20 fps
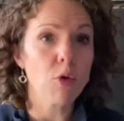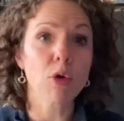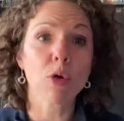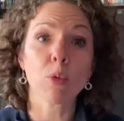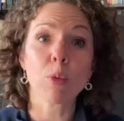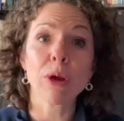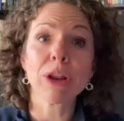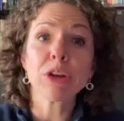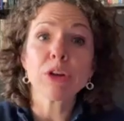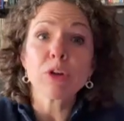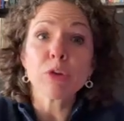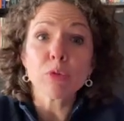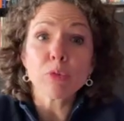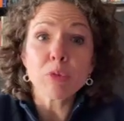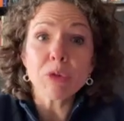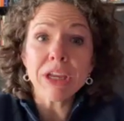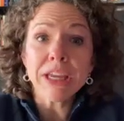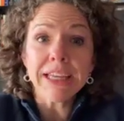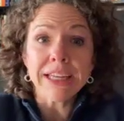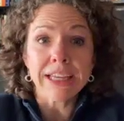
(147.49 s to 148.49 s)
Or when you're
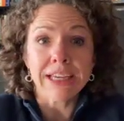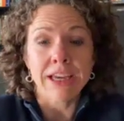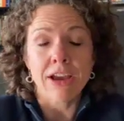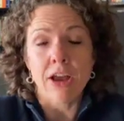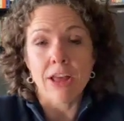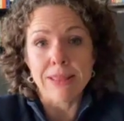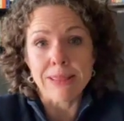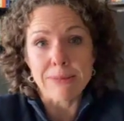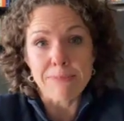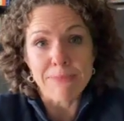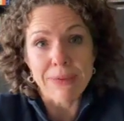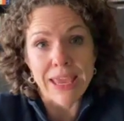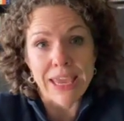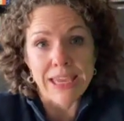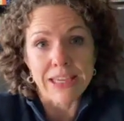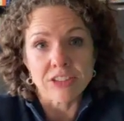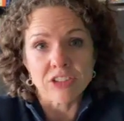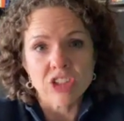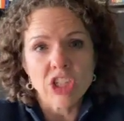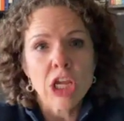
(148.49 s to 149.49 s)
reading it on the
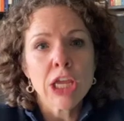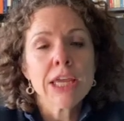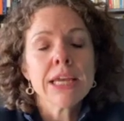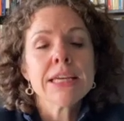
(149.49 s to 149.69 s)
page.